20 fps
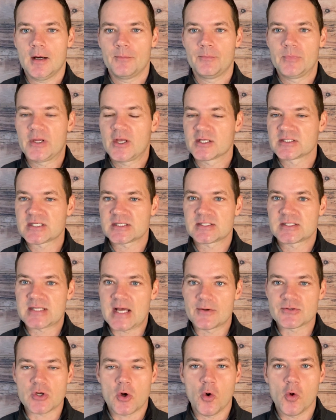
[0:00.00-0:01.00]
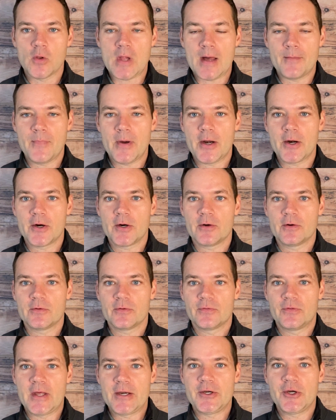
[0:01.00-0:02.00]
because it sounds a whole lot better
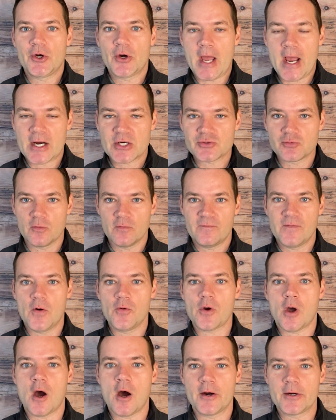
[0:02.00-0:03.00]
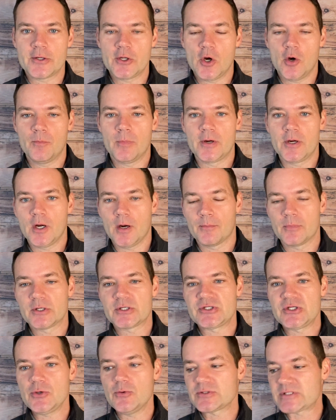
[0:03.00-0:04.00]
than your actual phone audio. But number
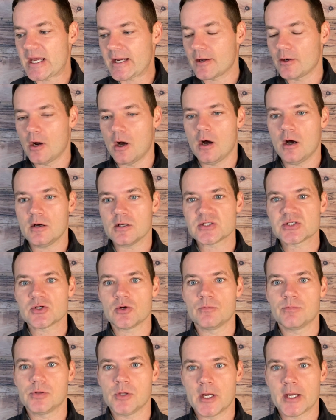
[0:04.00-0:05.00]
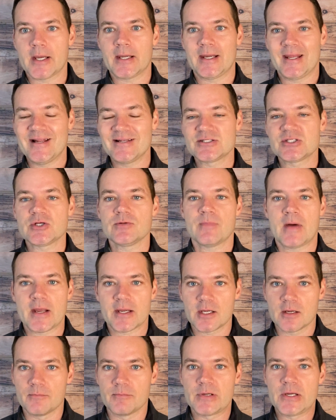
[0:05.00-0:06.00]
two is I can also plug it into my
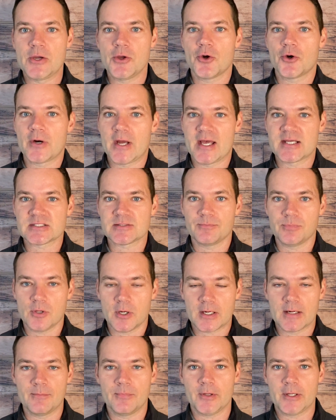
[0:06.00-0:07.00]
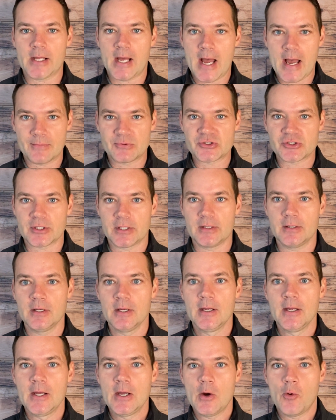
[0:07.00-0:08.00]
computer as a plug and play option
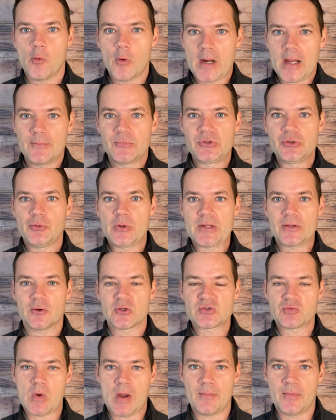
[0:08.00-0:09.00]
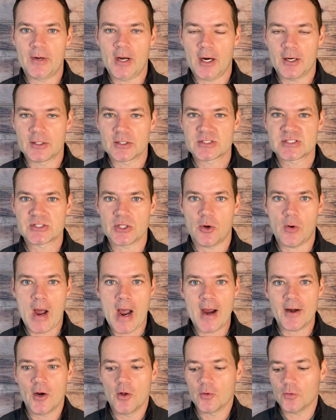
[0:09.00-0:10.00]
when I'm doing those webinars. So
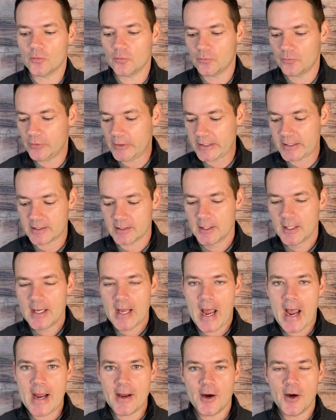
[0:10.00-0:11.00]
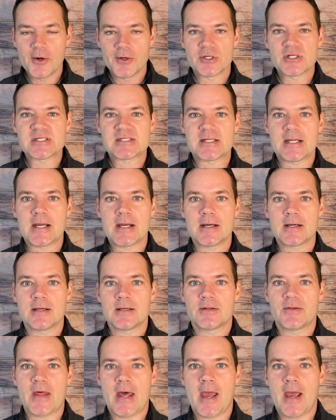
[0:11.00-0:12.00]
I
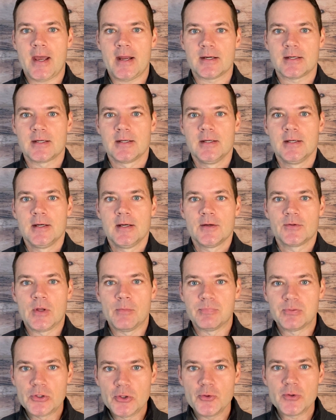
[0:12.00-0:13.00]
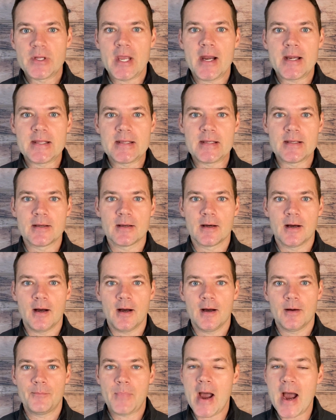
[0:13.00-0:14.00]
understand that the Blue Yeti
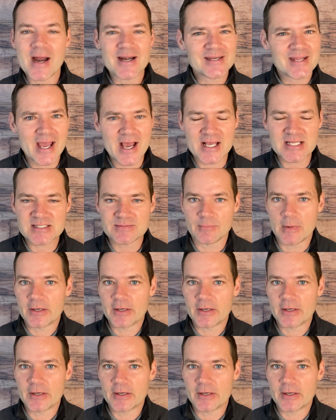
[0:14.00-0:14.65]
podcast